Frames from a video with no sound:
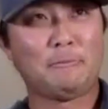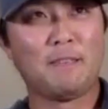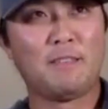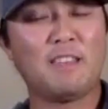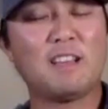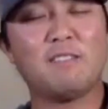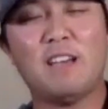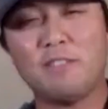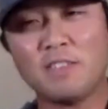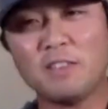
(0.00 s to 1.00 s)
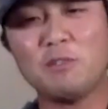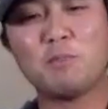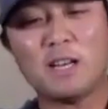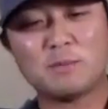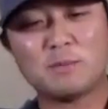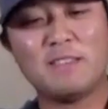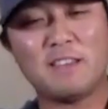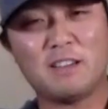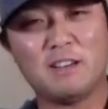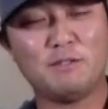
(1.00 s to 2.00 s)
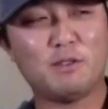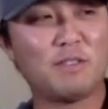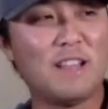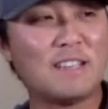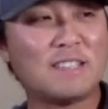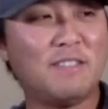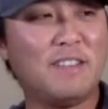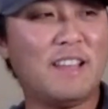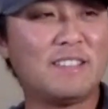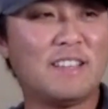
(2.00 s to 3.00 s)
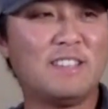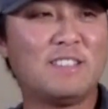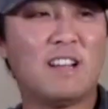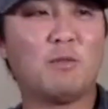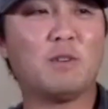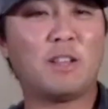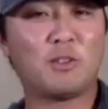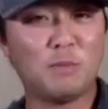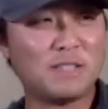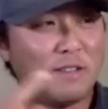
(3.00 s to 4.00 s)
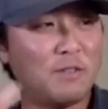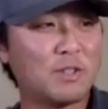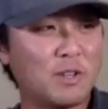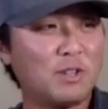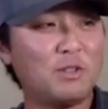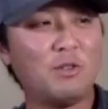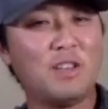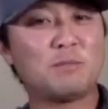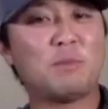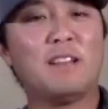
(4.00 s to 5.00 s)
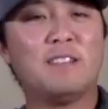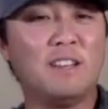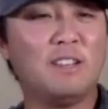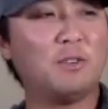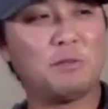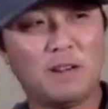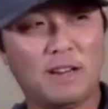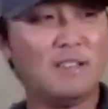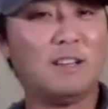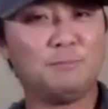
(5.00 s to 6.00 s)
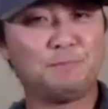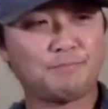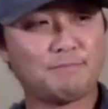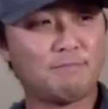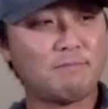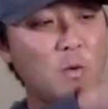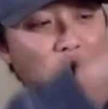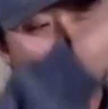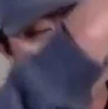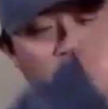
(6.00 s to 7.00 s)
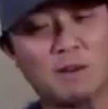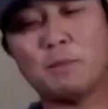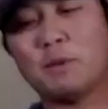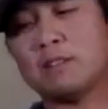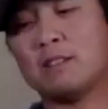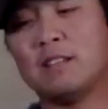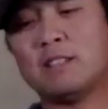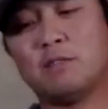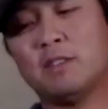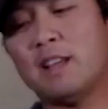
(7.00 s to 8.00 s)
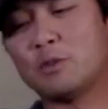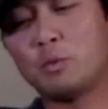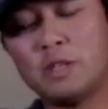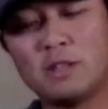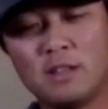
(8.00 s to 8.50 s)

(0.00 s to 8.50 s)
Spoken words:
Think of everything you possibly can think of over the last 7 days. And you said, I told myself I was going to do this, but I didn't do it. Write it down, right? You come up with this list over the last week.